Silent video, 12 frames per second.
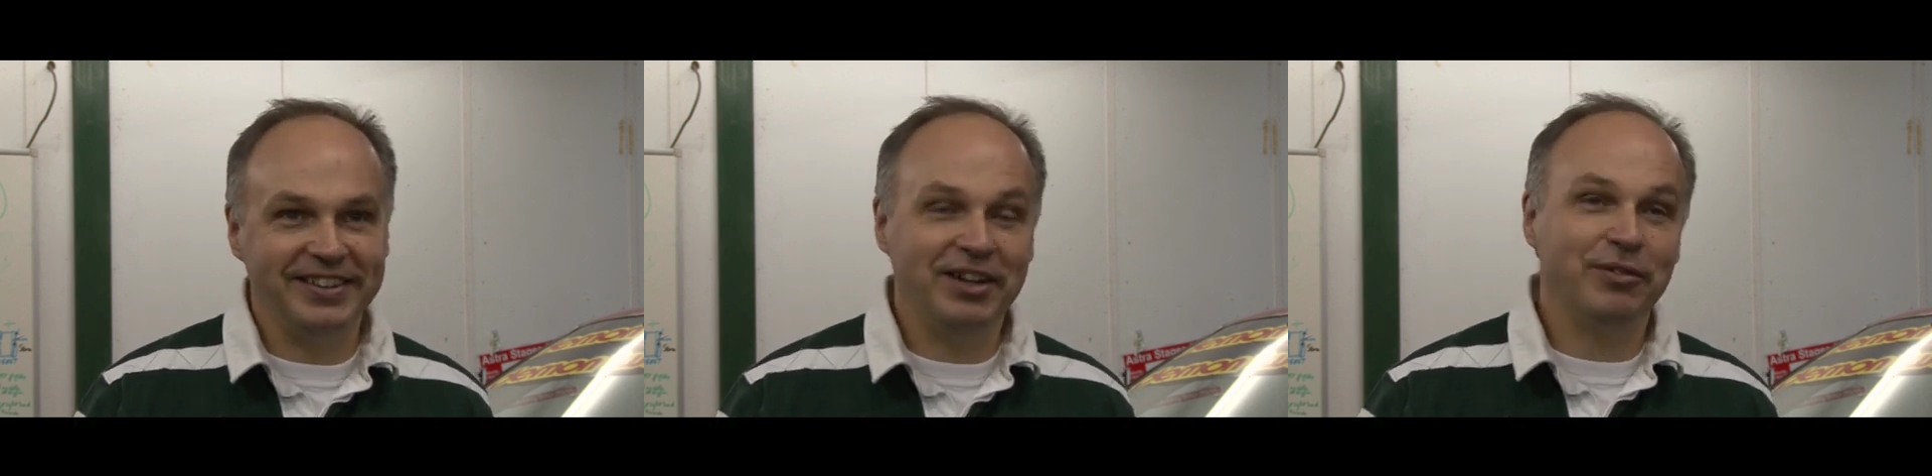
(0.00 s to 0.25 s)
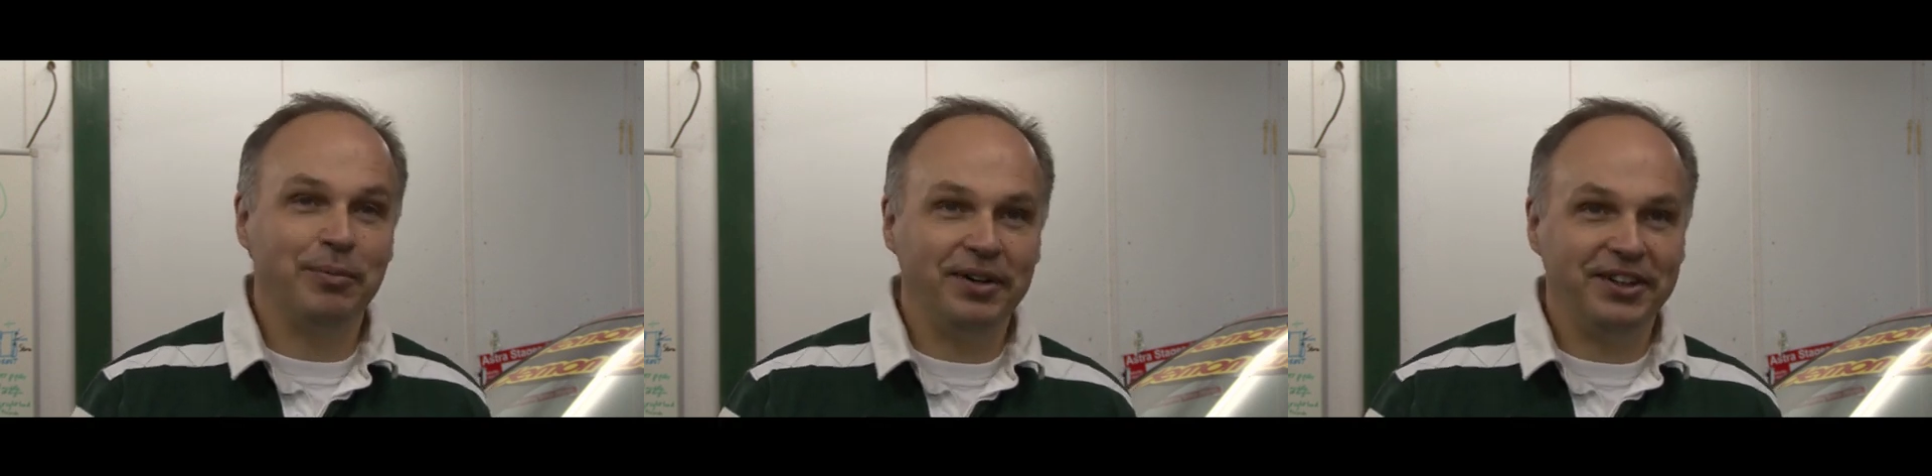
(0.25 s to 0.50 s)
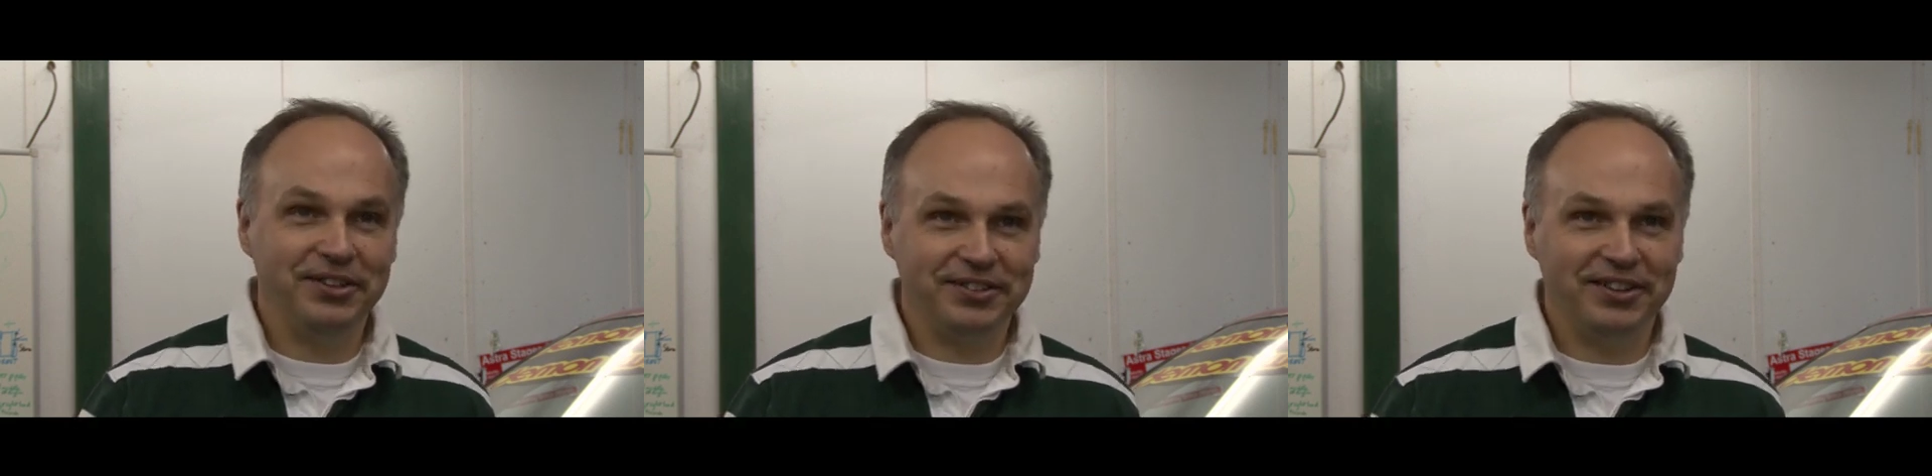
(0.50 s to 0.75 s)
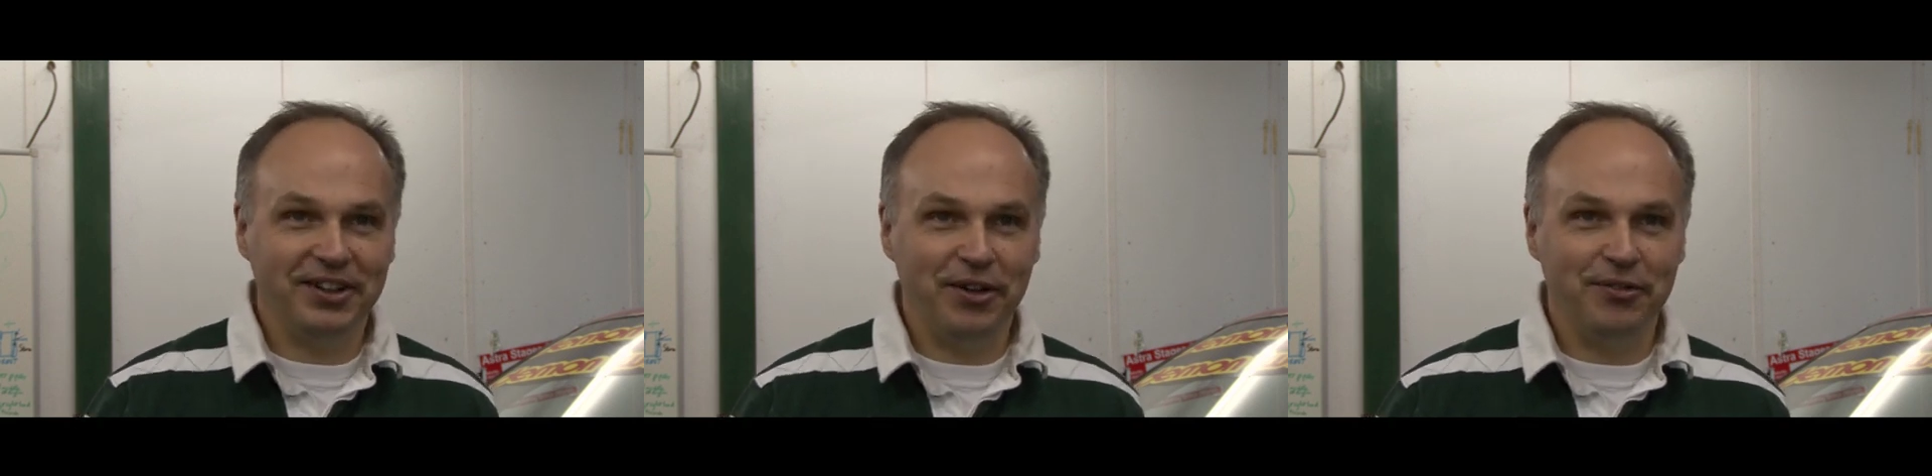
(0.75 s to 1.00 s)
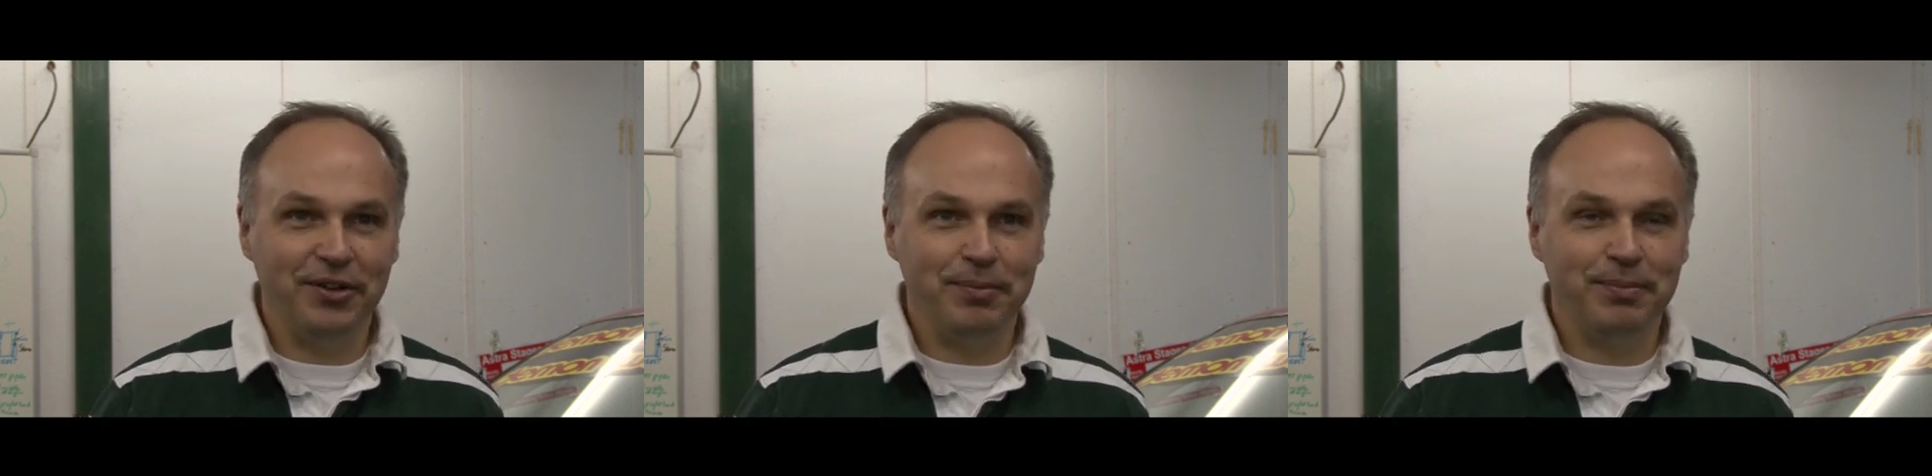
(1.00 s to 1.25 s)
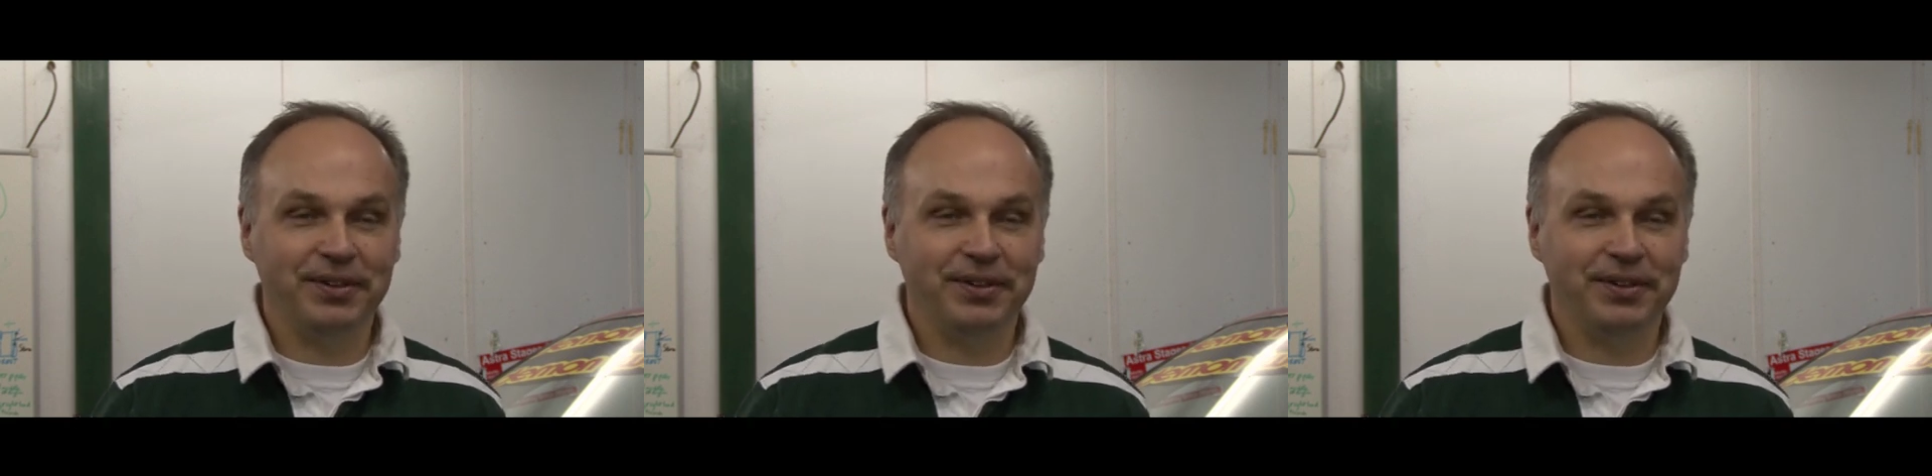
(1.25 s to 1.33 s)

and everybody used to love it.